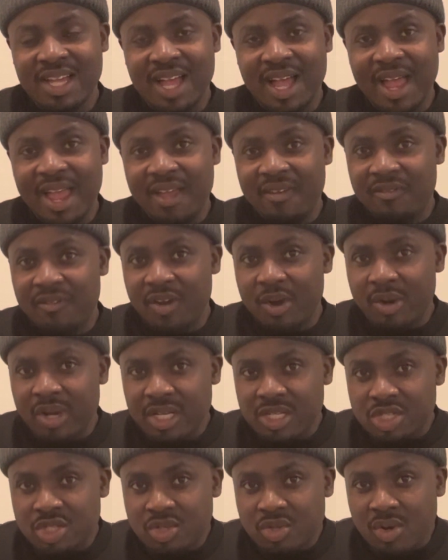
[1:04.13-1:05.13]
I have very
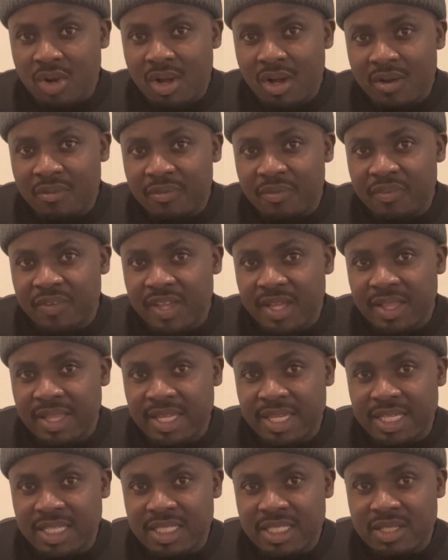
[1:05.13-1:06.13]
strong
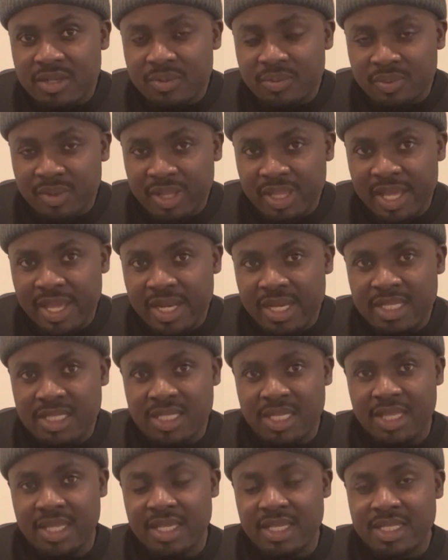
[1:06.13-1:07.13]
feelings related
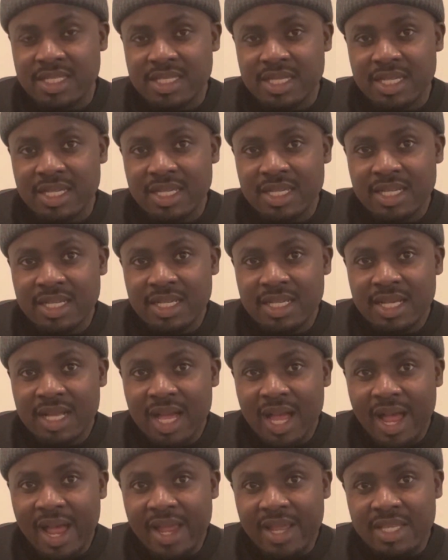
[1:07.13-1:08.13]
to this,
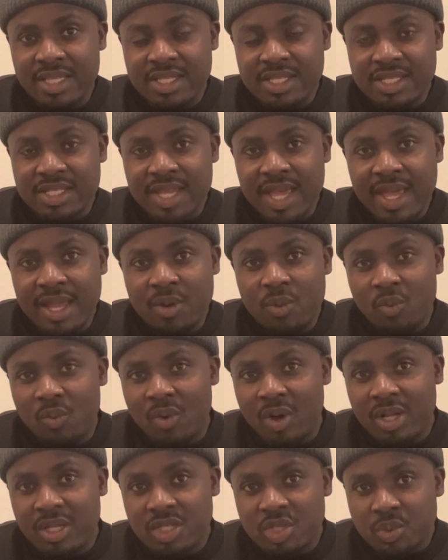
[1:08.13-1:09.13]
I instead
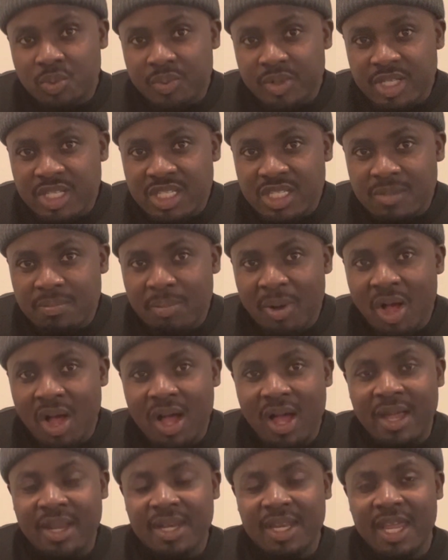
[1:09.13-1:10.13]
want to
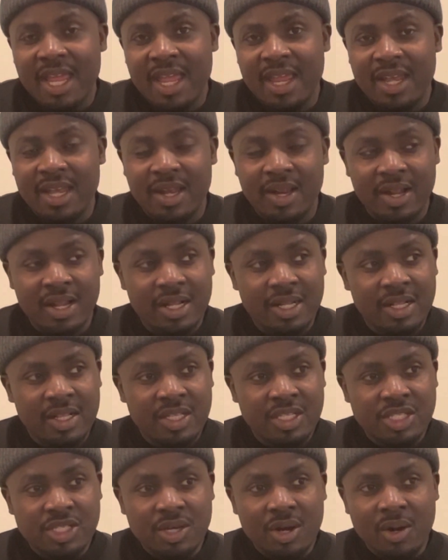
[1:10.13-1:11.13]
respond and
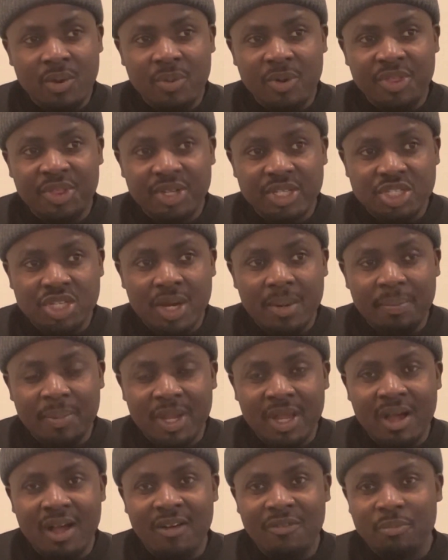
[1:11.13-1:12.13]
start with a
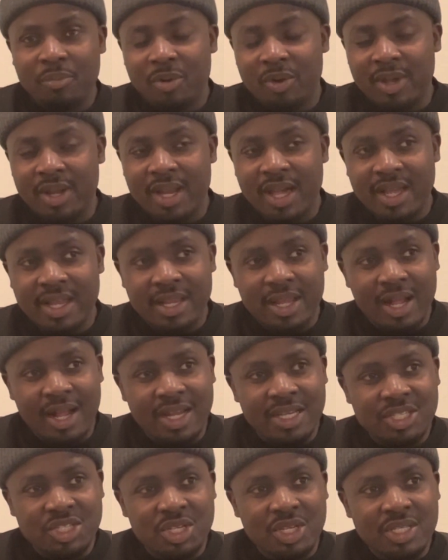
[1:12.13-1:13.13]
jumping off point. I
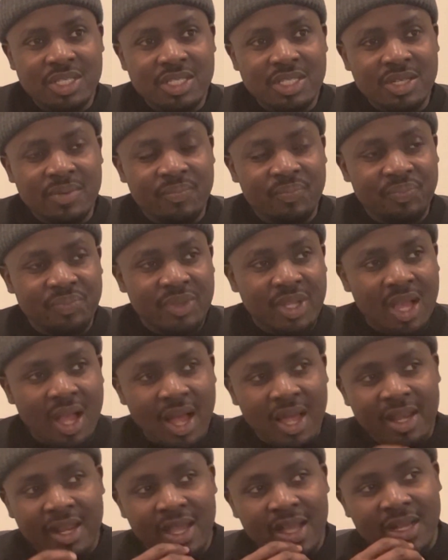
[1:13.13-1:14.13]
just
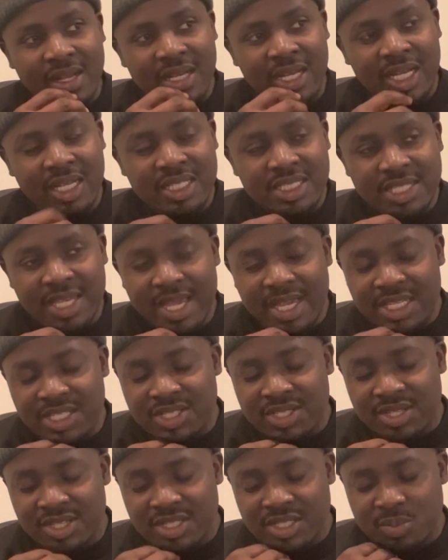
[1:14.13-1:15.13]
got a
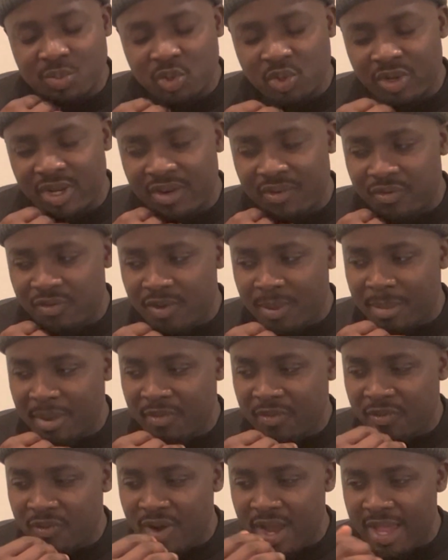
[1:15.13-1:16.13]
text this morning from a
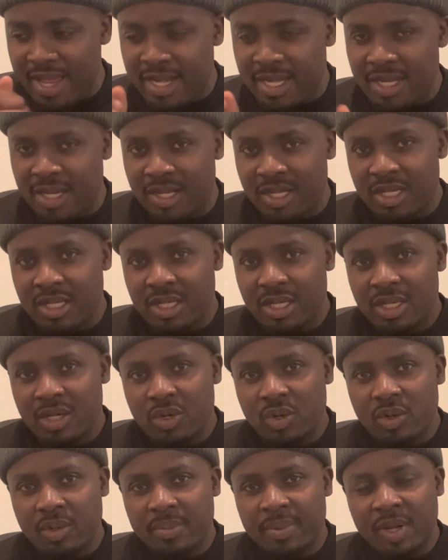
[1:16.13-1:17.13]
friend
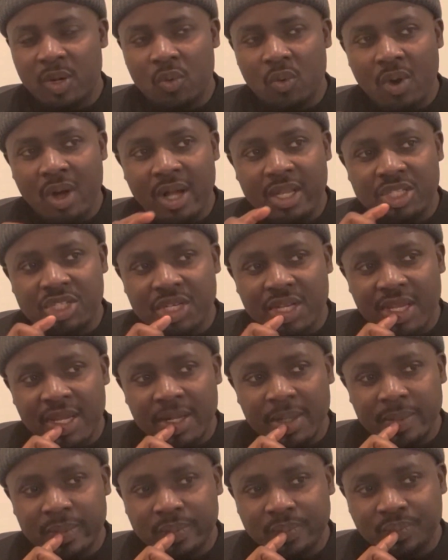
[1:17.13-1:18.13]
who had been
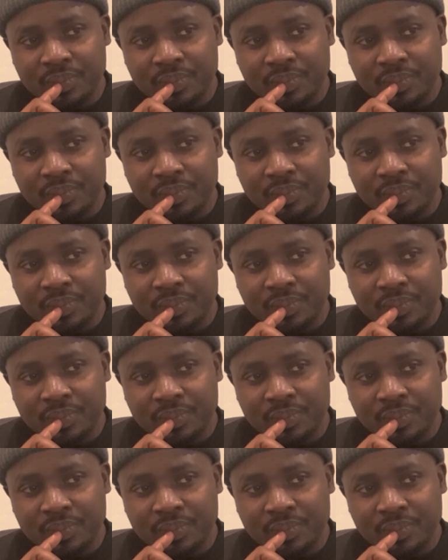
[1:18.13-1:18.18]
watching